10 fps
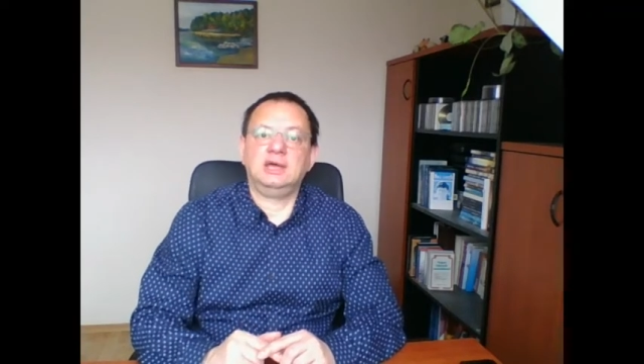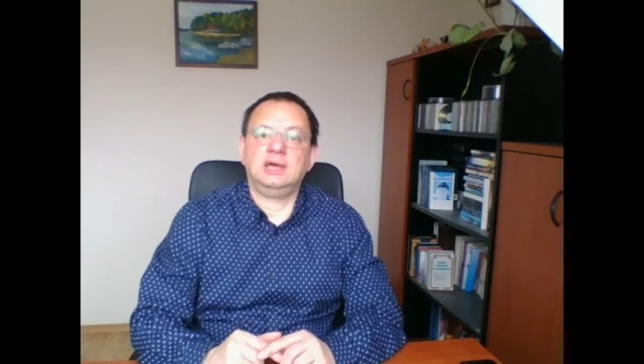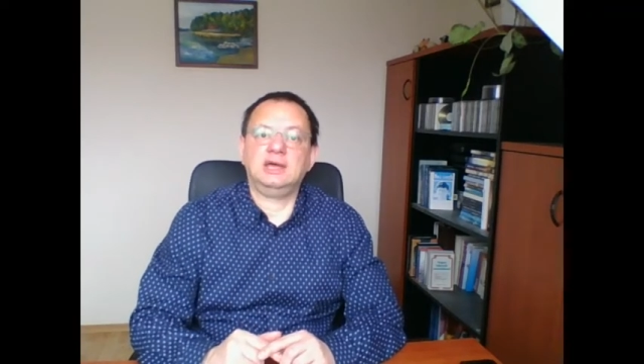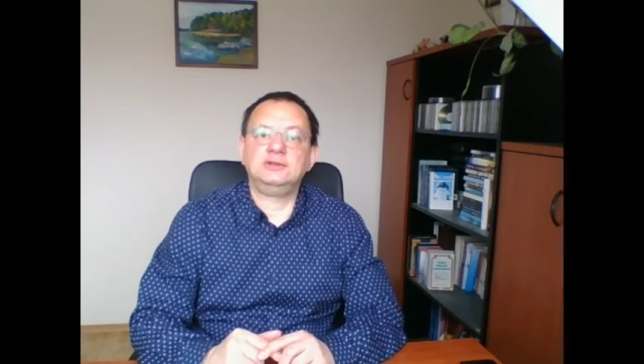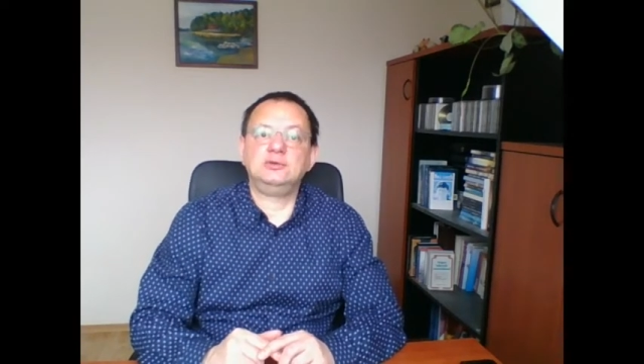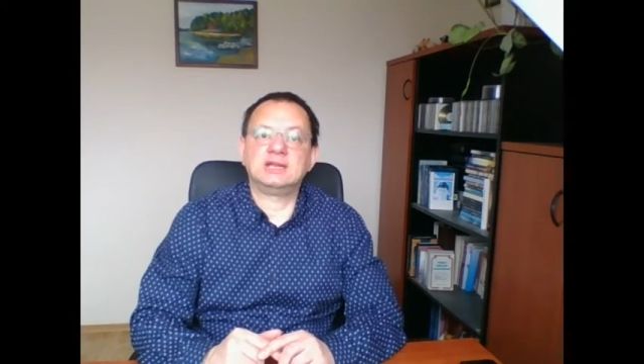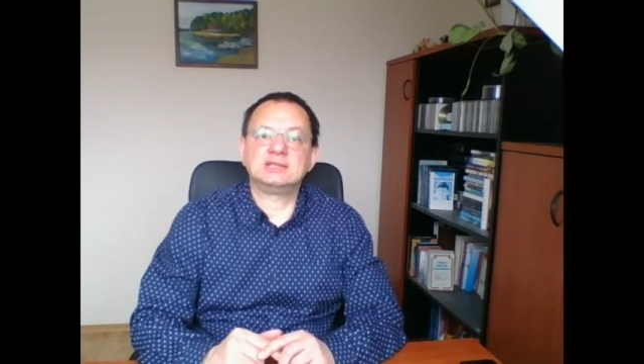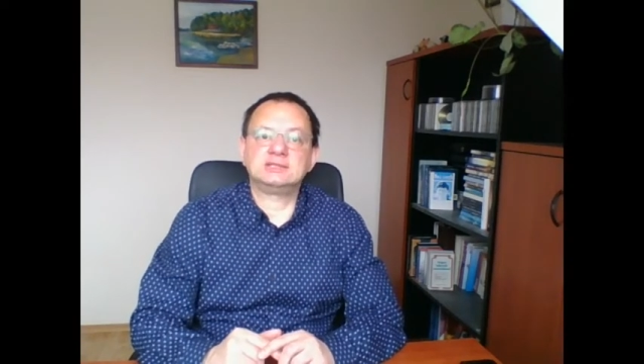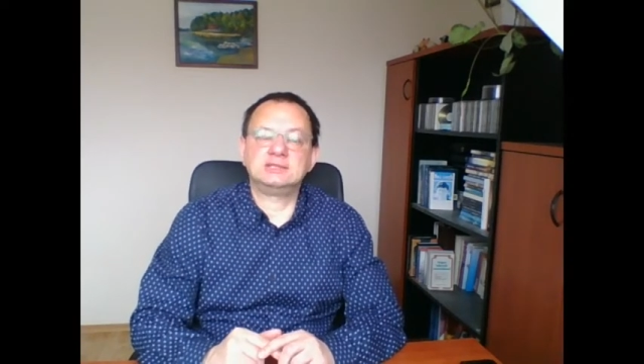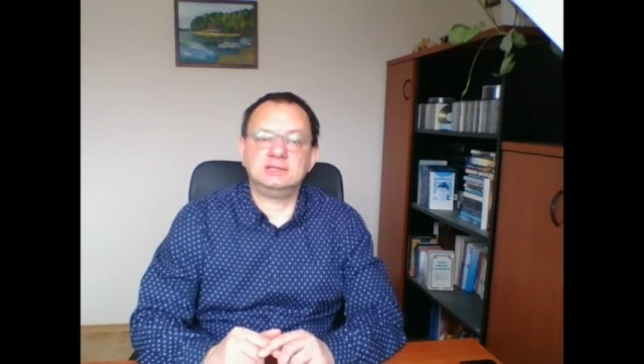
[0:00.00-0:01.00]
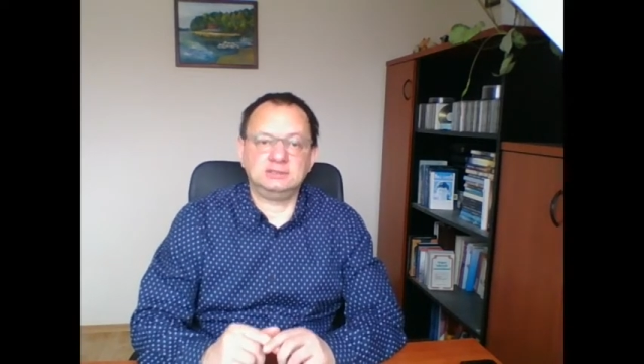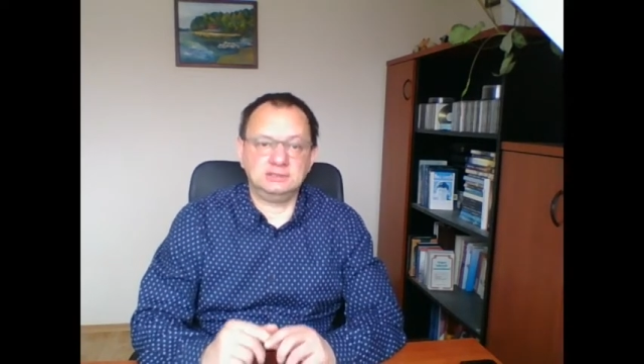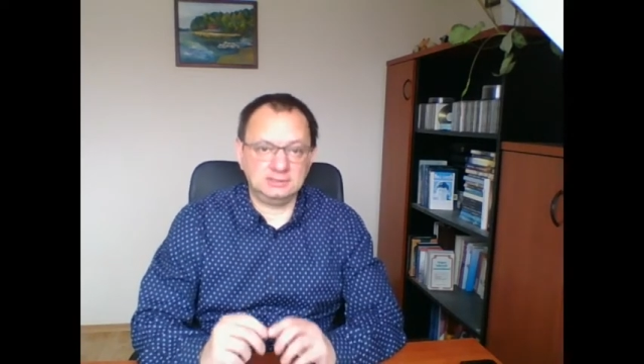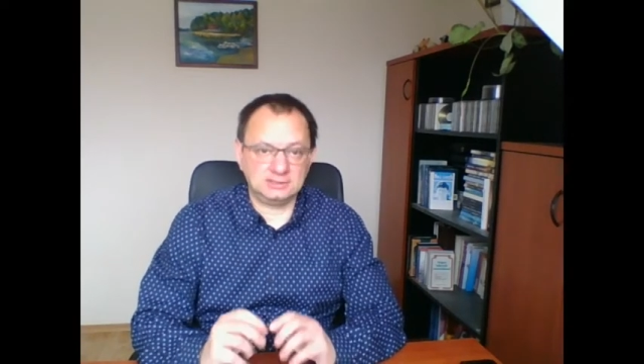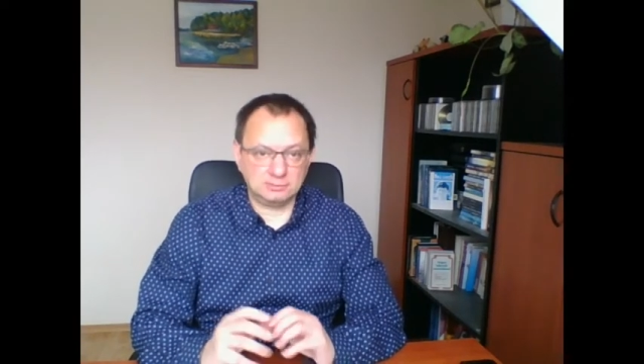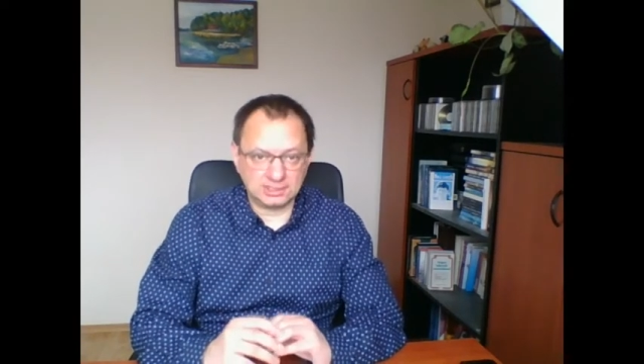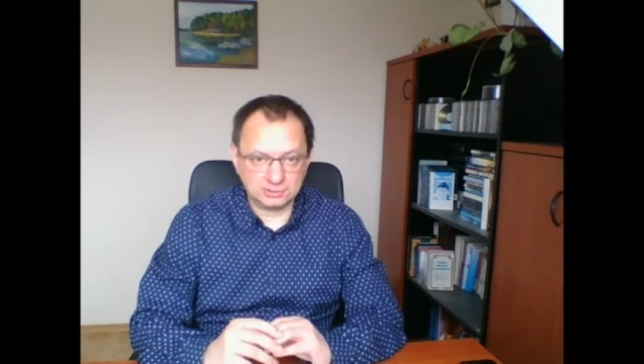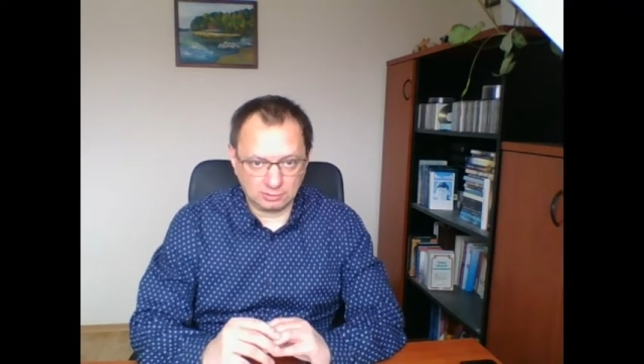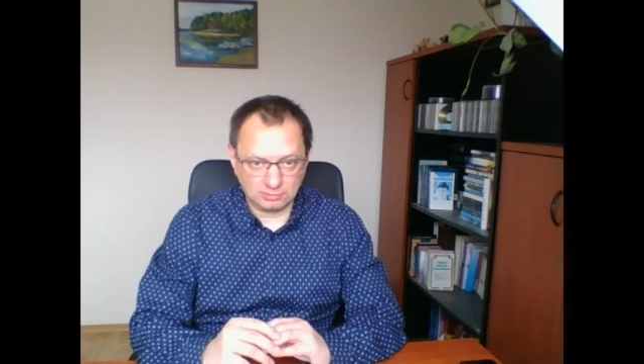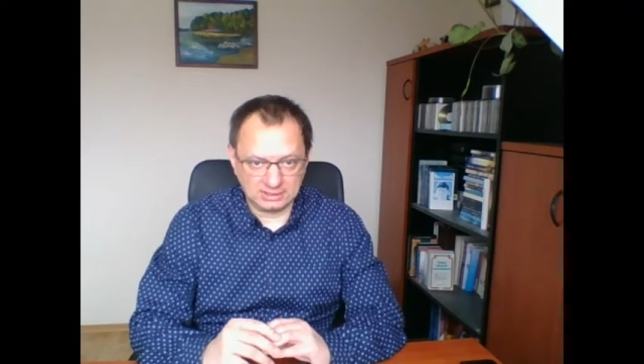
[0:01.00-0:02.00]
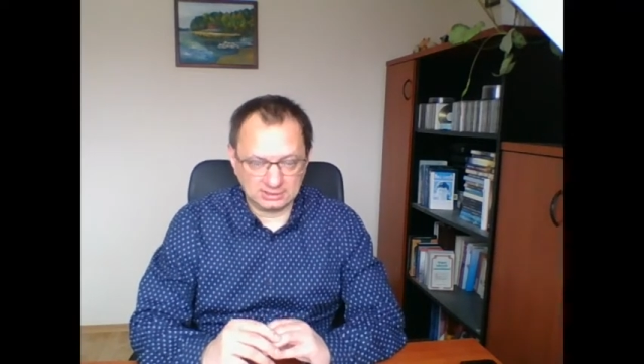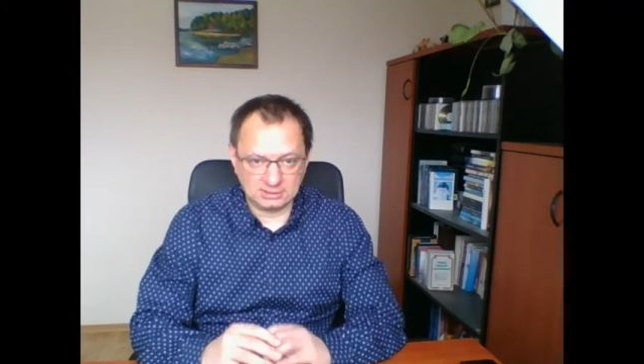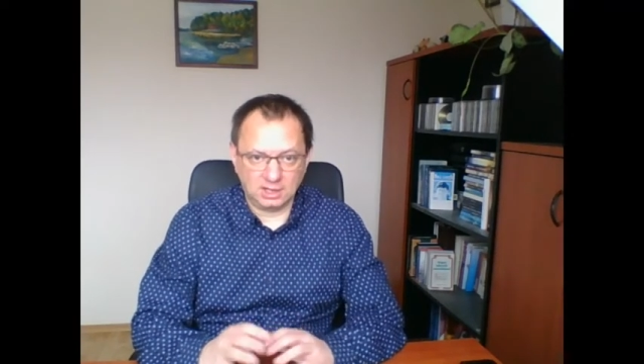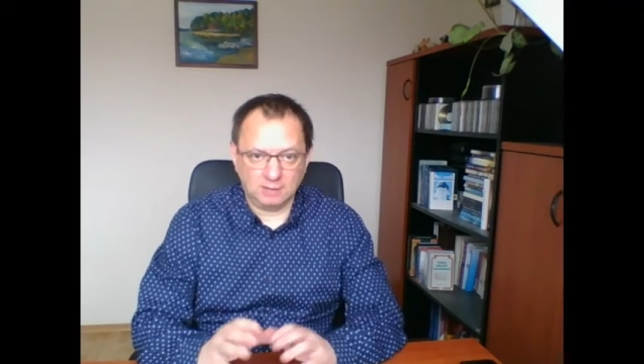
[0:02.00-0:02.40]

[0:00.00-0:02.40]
and you can see these measurements.